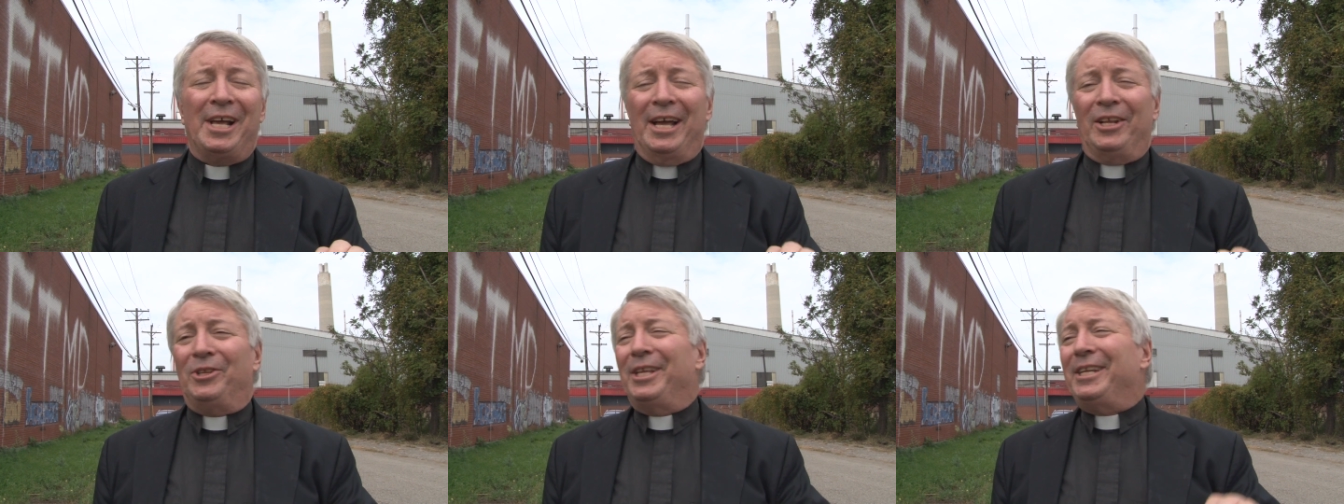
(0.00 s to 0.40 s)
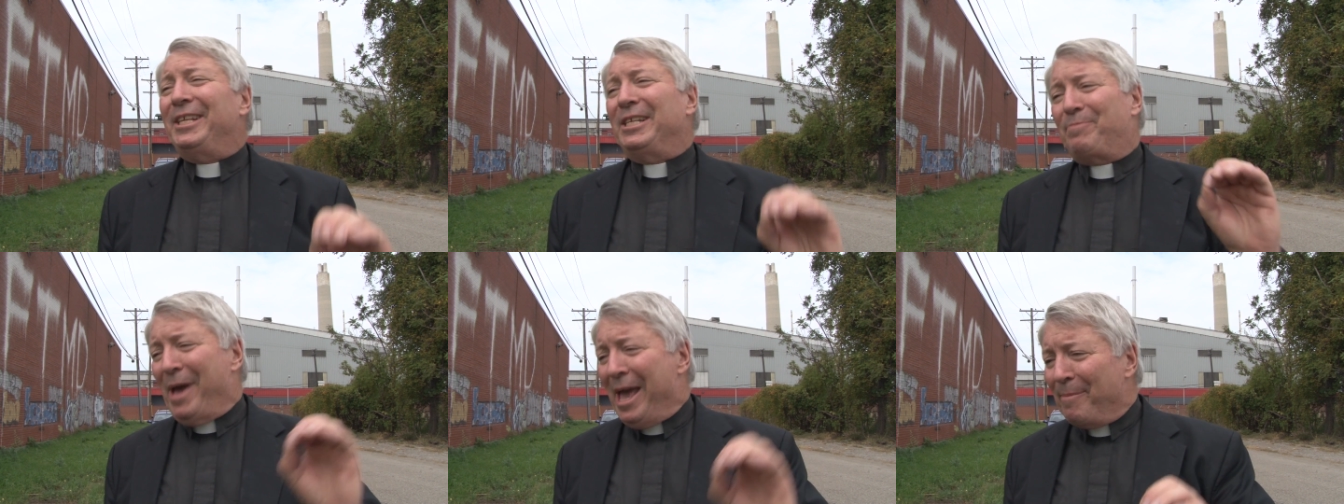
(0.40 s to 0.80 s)
and you leave
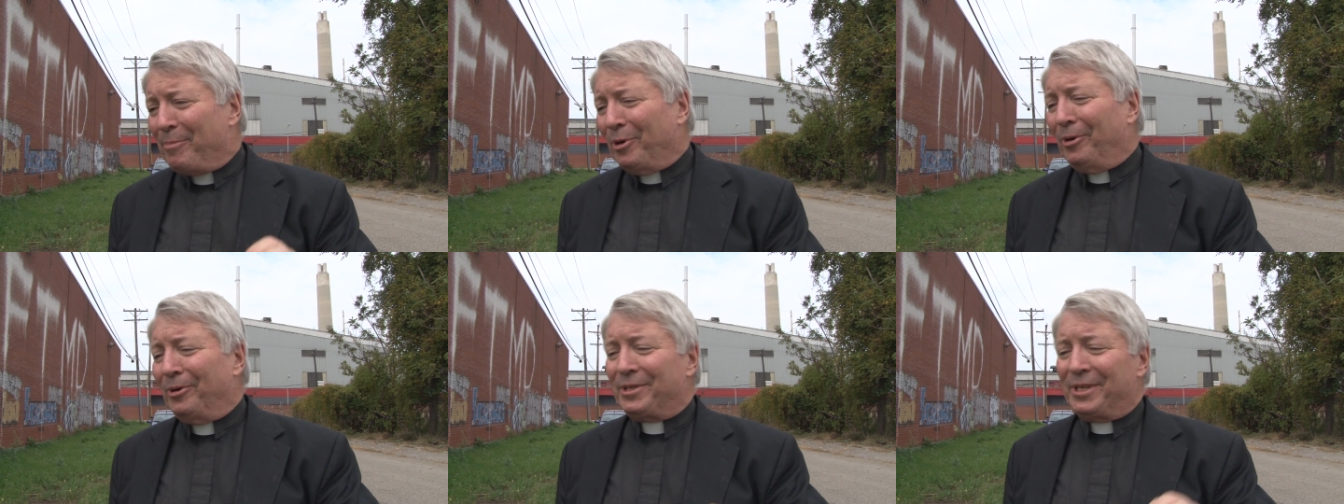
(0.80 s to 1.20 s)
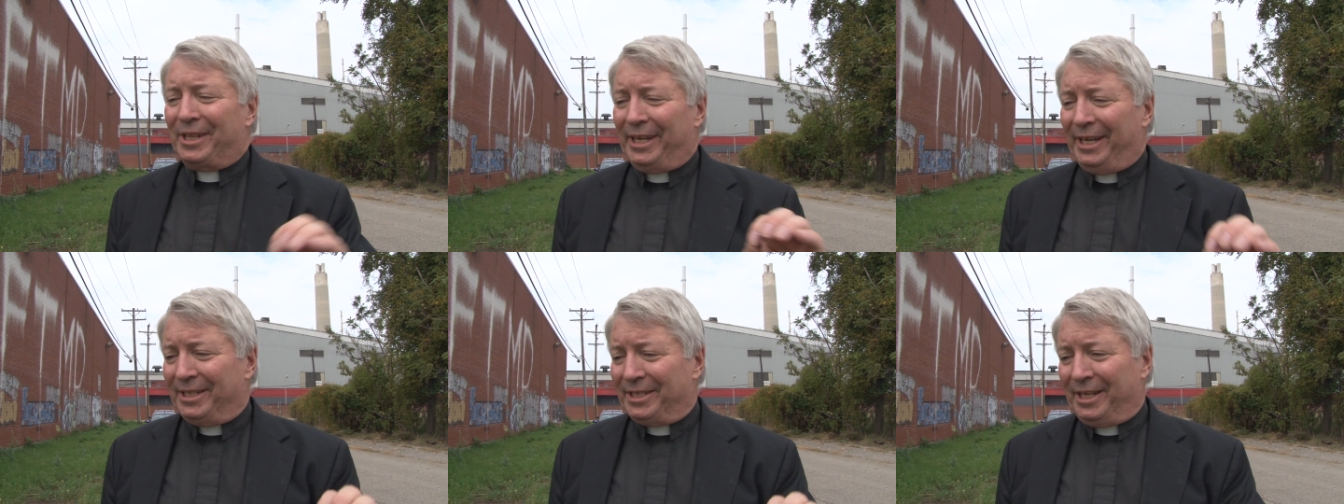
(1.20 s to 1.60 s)
these papers and
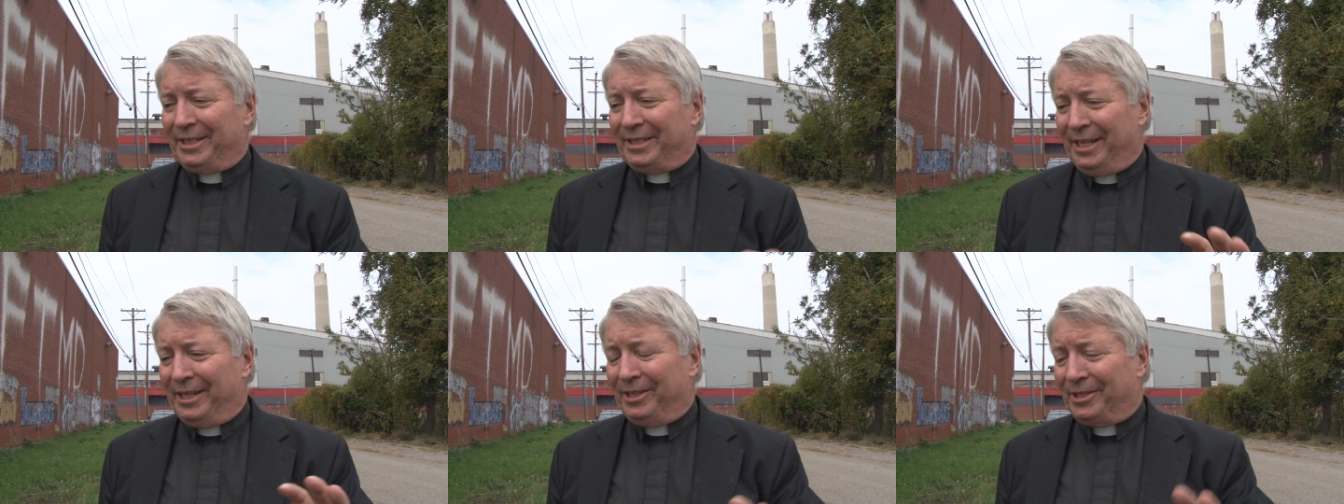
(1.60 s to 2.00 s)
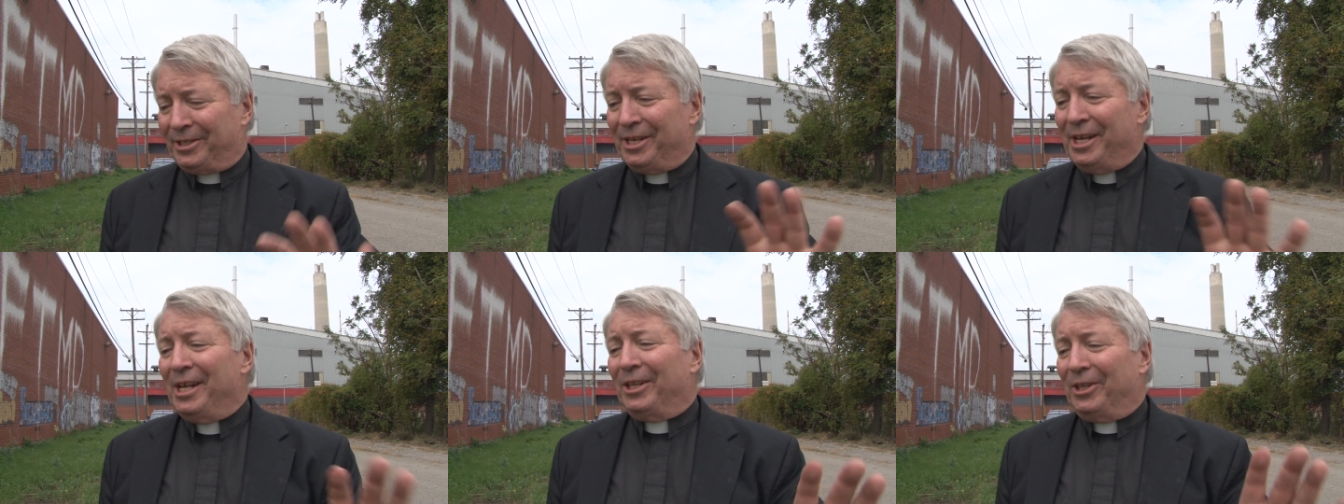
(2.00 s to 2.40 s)
things, I said
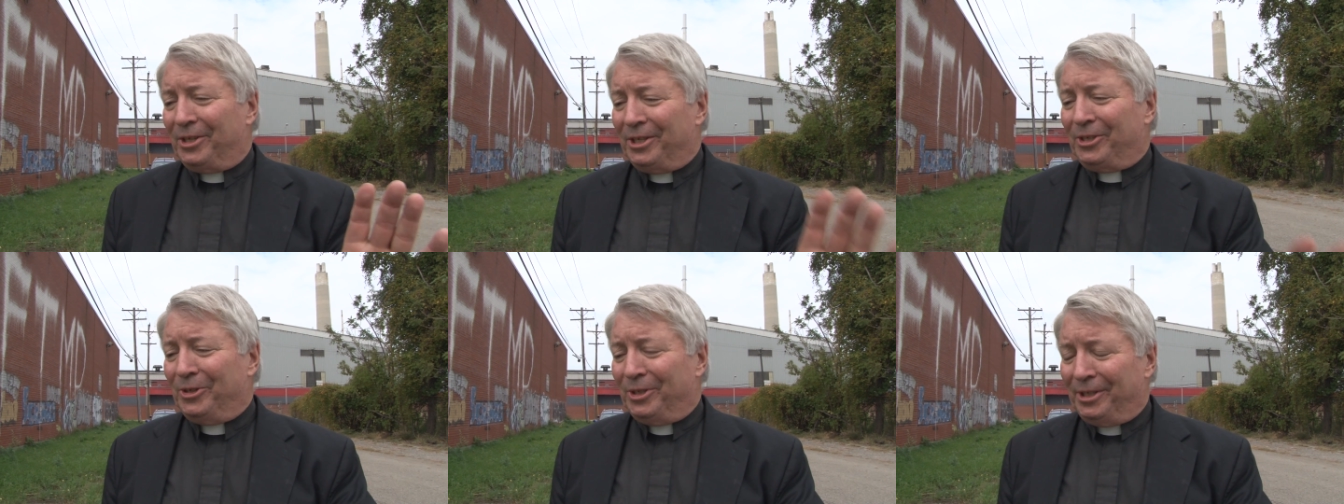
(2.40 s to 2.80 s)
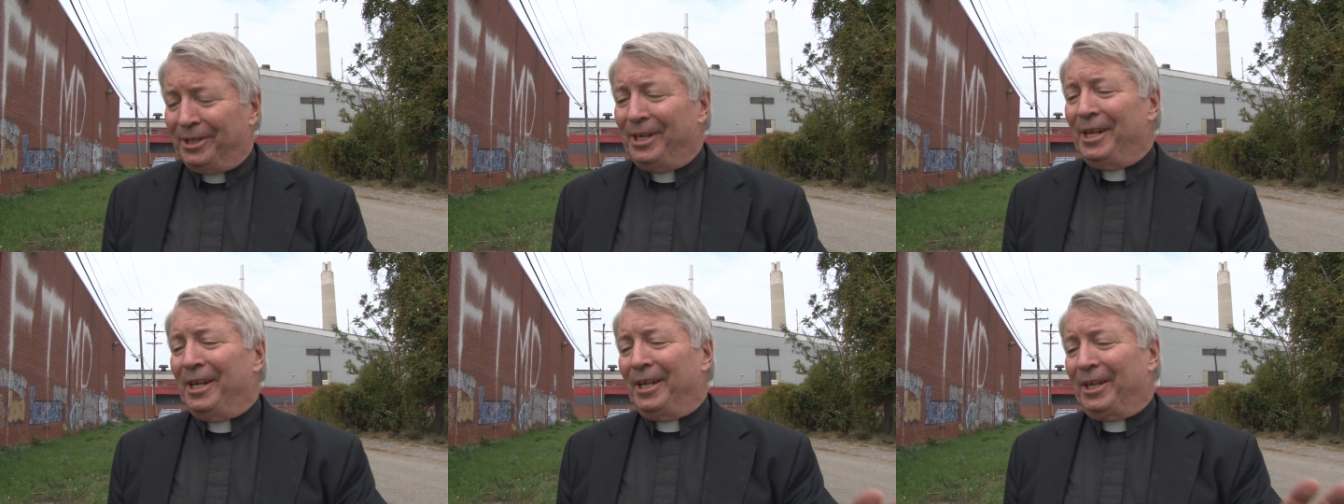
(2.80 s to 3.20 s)
it's a good
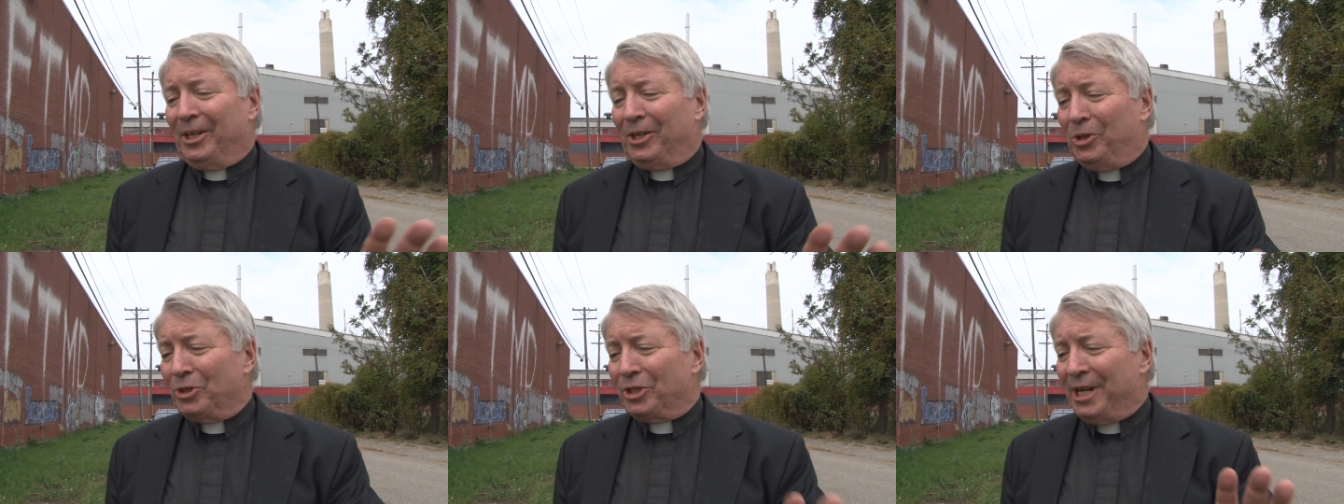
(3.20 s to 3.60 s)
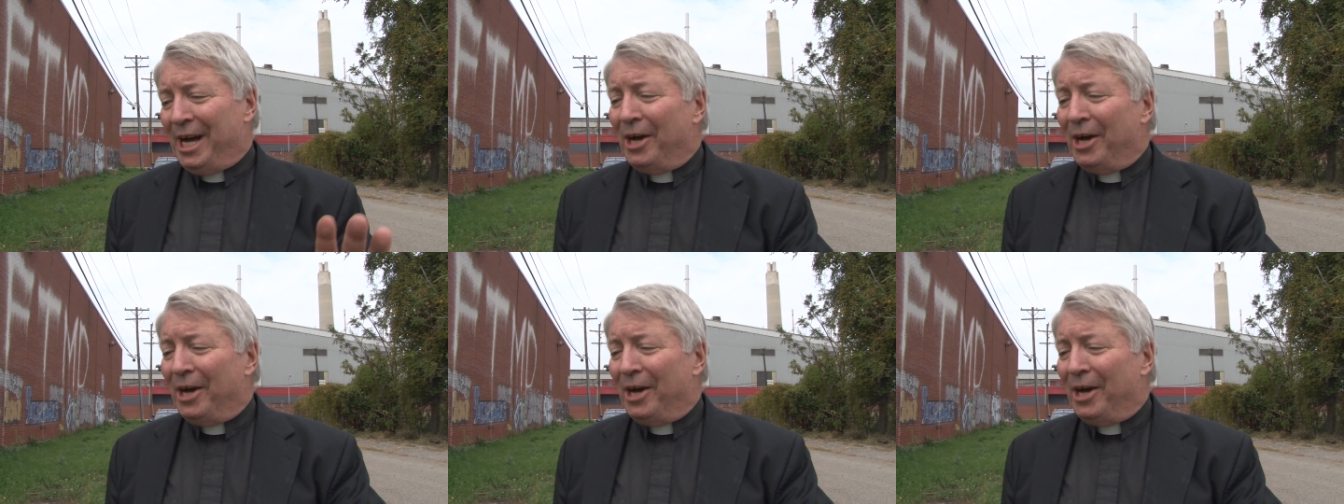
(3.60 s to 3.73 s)
conclusion.